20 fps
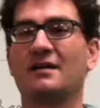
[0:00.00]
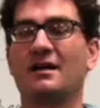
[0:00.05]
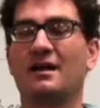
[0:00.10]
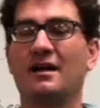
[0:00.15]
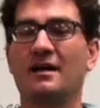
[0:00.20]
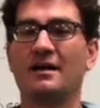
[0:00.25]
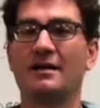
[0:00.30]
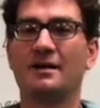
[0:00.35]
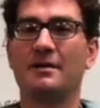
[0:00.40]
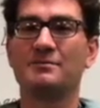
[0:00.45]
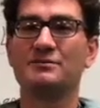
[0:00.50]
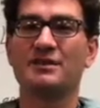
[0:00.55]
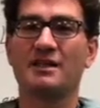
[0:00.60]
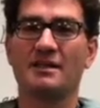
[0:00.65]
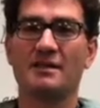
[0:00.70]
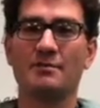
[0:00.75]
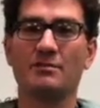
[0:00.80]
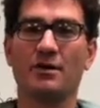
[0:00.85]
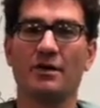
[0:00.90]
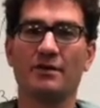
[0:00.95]
Hi, I'm
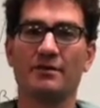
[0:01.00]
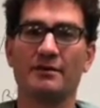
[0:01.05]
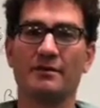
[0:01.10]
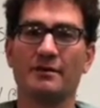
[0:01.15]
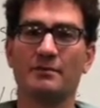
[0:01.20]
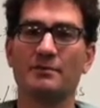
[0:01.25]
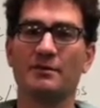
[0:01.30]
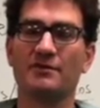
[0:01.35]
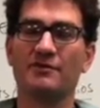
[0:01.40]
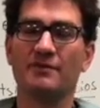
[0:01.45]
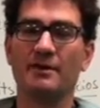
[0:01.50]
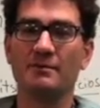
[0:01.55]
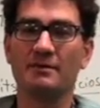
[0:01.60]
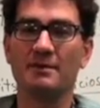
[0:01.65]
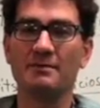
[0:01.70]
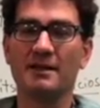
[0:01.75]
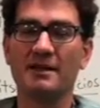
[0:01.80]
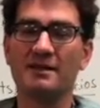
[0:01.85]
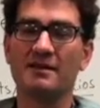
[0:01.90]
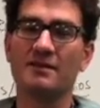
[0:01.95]
Jessie Barnes. I'm a
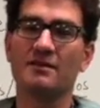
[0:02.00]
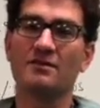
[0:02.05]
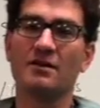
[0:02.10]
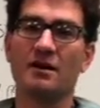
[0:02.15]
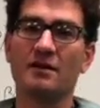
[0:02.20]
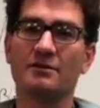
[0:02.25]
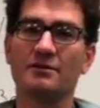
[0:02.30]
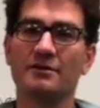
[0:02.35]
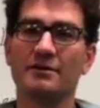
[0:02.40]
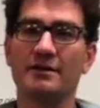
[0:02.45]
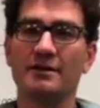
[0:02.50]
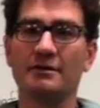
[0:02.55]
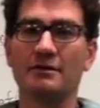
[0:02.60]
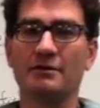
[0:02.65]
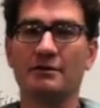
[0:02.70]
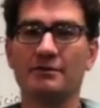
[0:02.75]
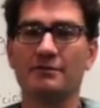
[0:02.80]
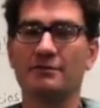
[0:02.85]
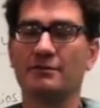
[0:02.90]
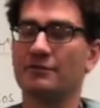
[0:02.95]
family medicine doctor here
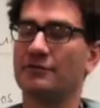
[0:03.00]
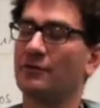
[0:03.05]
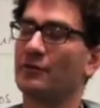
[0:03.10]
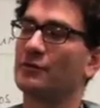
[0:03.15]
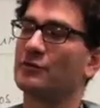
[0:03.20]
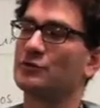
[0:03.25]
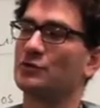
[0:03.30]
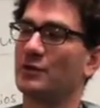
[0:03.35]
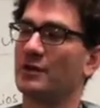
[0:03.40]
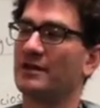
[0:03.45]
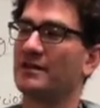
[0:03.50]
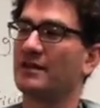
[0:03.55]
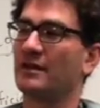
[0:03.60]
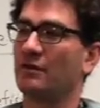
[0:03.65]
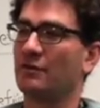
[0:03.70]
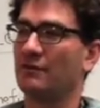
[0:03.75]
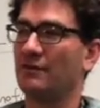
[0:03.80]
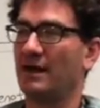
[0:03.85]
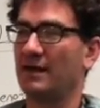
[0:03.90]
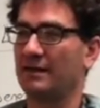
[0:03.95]
at the First Choice
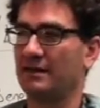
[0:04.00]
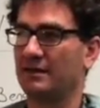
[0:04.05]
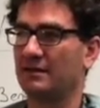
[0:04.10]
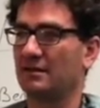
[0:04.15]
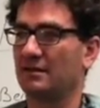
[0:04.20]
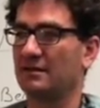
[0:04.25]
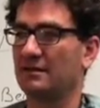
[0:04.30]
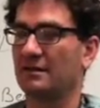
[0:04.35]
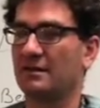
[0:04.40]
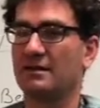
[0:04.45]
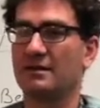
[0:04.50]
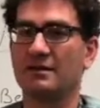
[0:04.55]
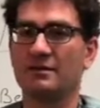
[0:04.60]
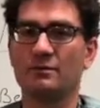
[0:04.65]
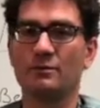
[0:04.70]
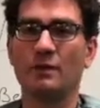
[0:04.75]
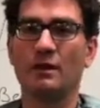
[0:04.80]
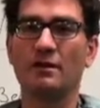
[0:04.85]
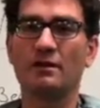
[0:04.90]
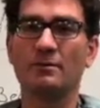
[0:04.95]
South Valley Clinic,
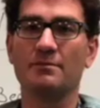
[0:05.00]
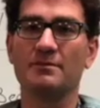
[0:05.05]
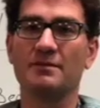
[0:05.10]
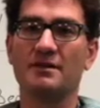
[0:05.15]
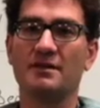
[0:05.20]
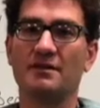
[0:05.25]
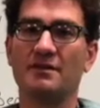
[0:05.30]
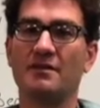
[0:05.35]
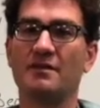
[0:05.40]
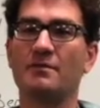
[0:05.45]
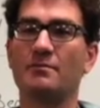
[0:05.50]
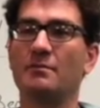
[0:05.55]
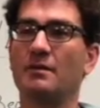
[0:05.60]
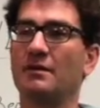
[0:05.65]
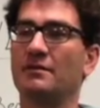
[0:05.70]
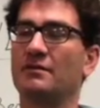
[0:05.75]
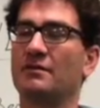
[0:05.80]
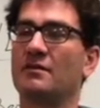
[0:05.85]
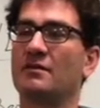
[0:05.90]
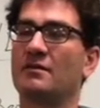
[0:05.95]
and welcome to this
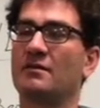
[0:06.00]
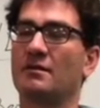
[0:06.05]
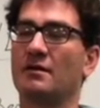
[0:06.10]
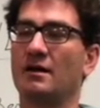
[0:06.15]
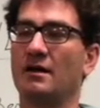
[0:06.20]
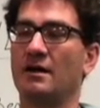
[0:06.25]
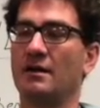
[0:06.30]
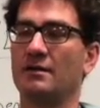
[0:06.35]
month's